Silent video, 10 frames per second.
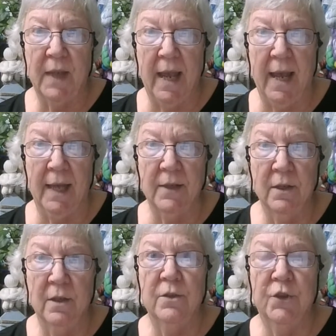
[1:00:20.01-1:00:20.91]
at
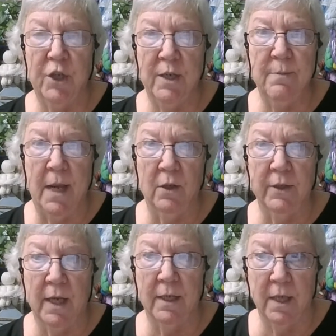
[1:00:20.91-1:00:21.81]

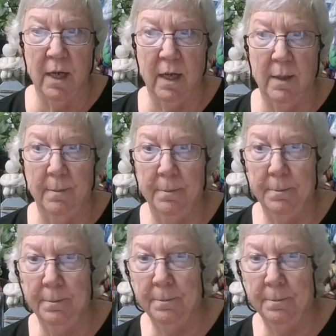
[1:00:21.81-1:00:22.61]
gmail.com.